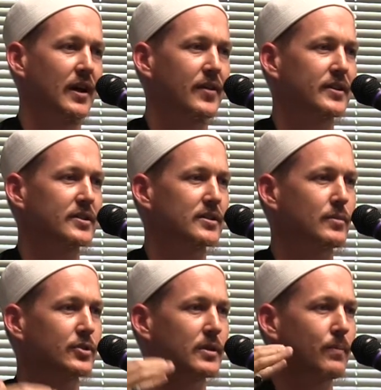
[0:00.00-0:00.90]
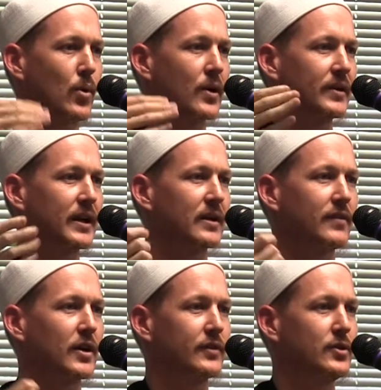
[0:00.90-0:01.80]
This is the most important thing of
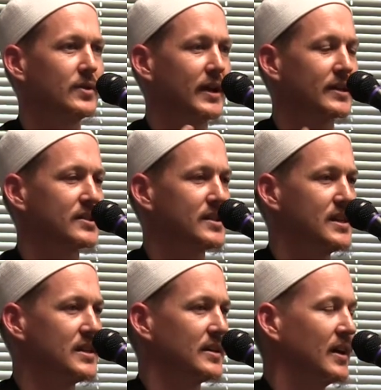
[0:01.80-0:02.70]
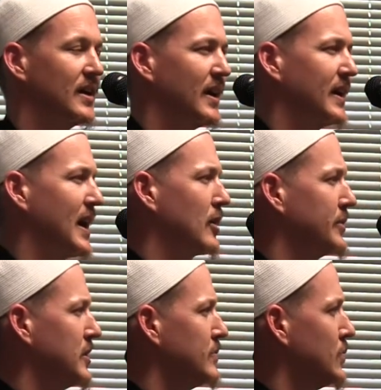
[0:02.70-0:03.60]
all. If you take a seed, and how
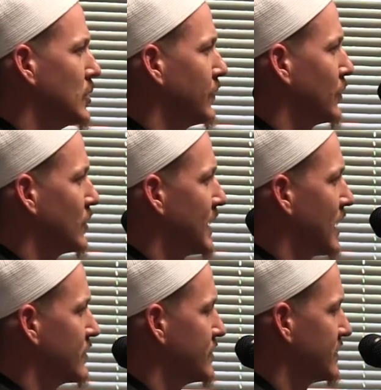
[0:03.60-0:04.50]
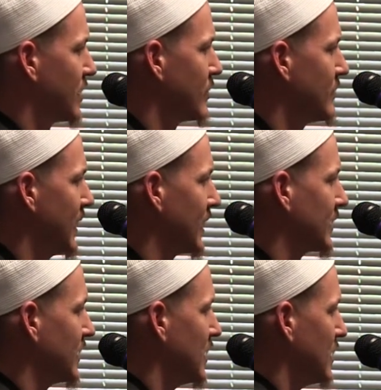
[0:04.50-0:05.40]
many beautiful analogies can we make
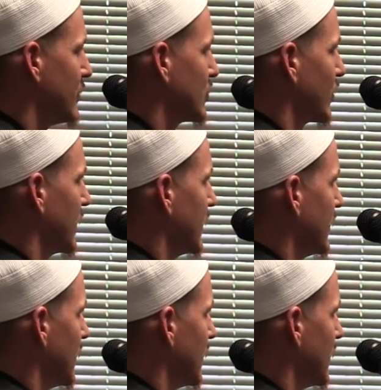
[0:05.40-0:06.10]
between